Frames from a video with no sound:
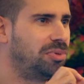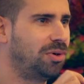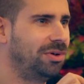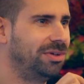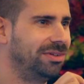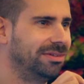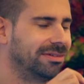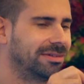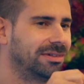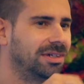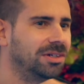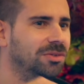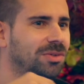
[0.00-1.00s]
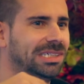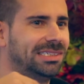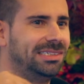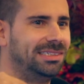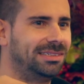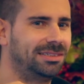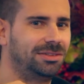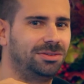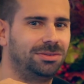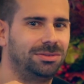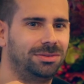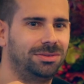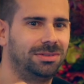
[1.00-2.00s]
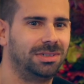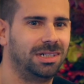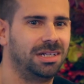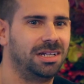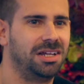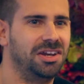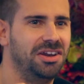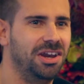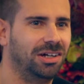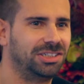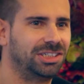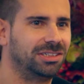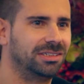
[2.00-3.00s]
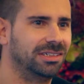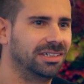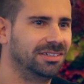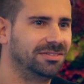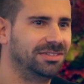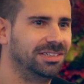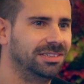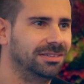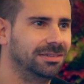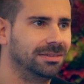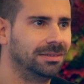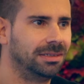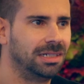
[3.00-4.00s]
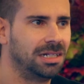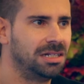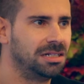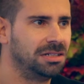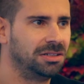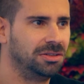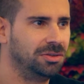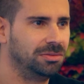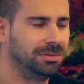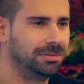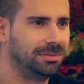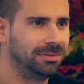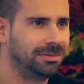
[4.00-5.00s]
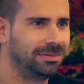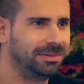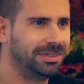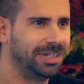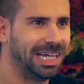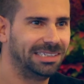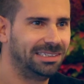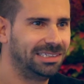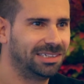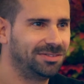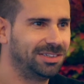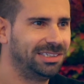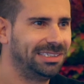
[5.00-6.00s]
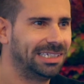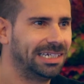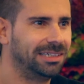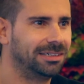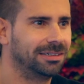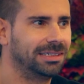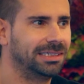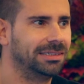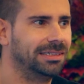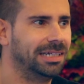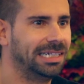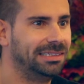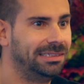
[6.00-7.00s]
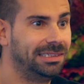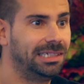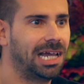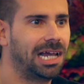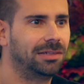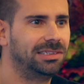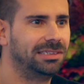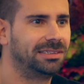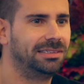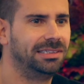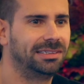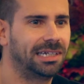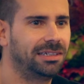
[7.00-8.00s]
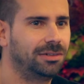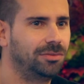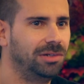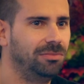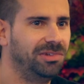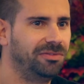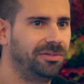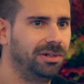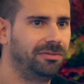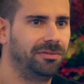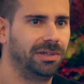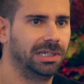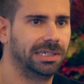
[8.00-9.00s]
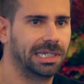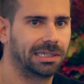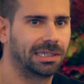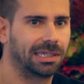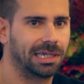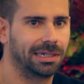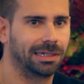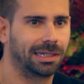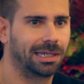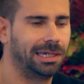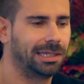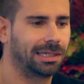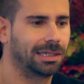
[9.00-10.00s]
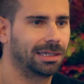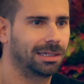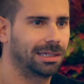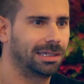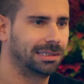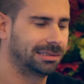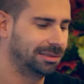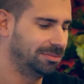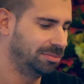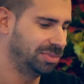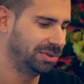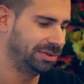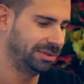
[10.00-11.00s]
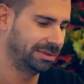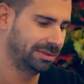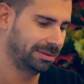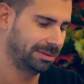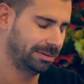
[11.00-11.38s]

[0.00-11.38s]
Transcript: point where these two notion of the, the, the idea of the desire and the idea how this desire will be fulfilled that can click at some point.